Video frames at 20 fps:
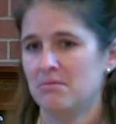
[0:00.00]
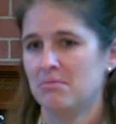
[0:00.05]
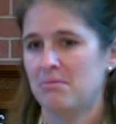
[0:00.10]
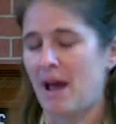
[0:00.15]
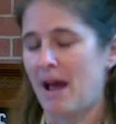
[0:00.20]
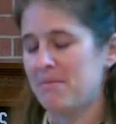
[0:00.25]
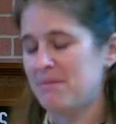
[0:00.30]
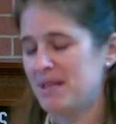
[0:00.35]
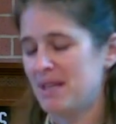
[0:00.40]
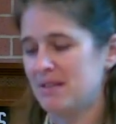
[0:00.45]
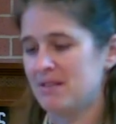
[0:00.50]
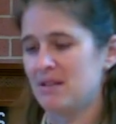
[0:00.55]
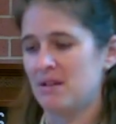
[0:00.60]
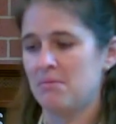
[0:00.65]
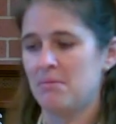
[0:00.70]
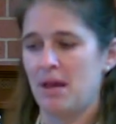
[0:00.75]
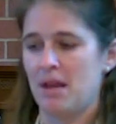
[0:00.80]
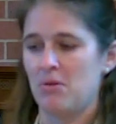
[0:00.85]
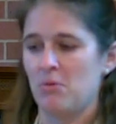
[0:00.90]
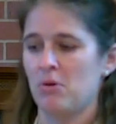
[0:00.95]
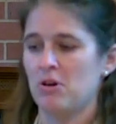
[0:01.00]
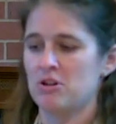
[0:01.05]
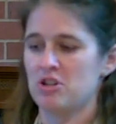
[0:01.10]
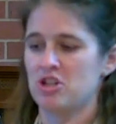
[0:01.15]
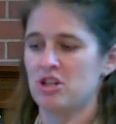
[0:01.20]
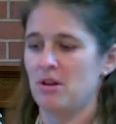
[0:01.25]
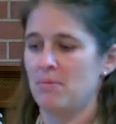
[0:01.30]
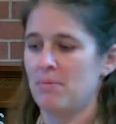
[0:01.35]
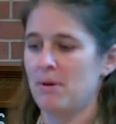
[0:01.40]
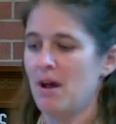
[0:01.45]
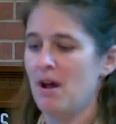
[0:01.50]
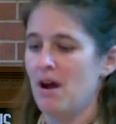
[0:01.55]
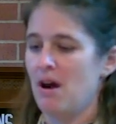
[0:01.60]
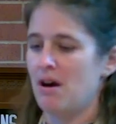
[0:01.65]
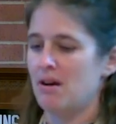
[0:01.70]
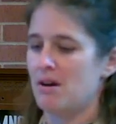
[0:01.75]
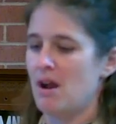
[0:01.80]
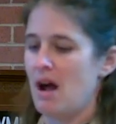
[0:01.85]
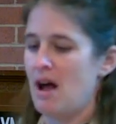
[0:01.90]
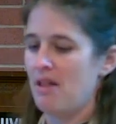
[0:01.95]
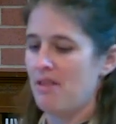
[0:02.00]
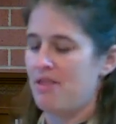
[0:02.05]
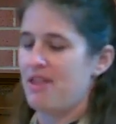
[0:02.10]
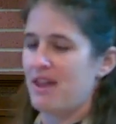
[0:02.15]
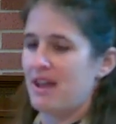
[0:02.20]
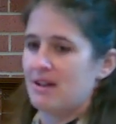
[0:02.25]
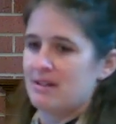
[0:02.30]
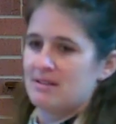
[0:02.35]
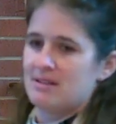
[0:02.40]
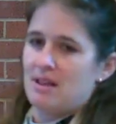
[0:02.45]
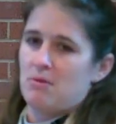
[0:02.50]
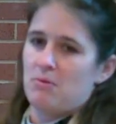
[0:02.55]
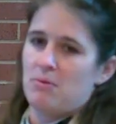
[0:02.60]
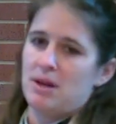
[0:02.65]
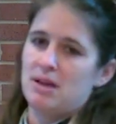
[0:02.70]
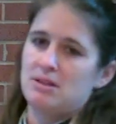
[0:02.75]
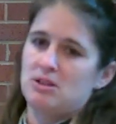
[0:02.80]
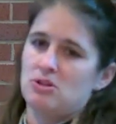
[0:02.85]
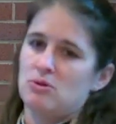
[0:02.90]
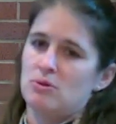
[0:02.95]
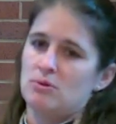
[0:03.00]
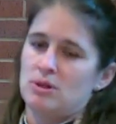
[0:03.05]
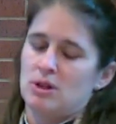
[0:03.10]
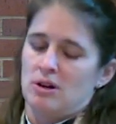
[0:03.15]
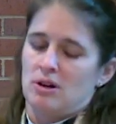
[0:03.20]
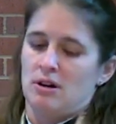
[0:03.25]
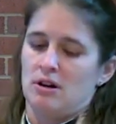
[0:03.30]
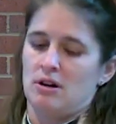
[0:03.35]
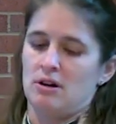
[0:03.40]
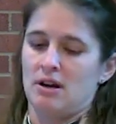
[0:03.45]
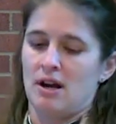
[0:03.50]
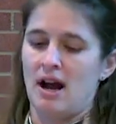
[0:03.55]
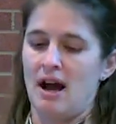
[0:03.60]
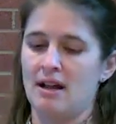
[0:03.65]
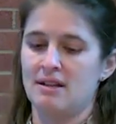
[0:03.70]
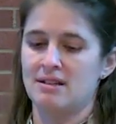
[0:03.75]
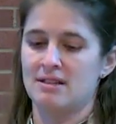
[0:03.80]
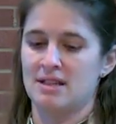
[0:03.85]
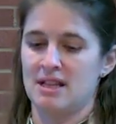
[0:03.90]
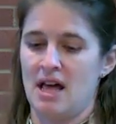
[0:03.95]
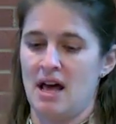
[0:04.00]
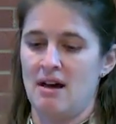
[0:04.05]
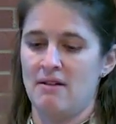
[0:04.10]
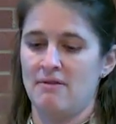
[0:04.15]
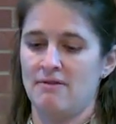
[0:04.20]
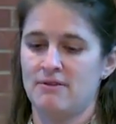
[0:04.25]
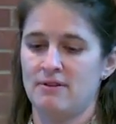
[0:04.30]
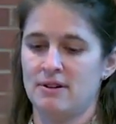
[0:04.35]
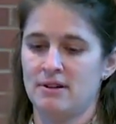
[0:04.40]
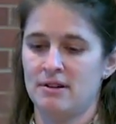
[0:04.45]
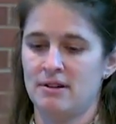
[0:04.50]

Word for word: Baptism and worship are not things that we do to earn God's love.